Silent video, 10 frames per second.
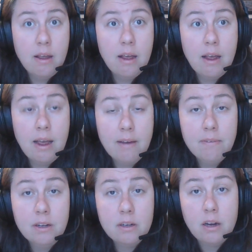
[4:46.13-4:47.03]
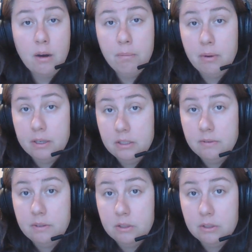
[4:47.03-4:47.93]
having a
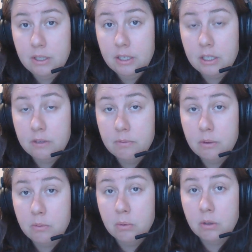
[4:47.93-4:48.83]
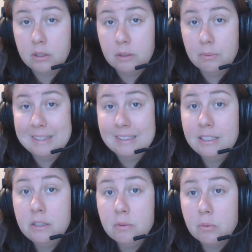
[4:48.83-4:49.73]
comprehensive understanding of what worked and what
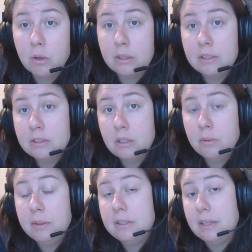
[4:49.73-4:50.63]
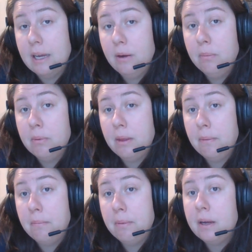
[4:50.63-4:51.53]
didn't work is going to help
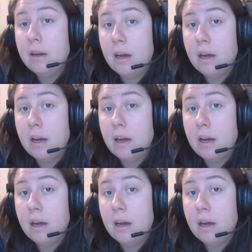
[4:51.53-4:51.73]
them pick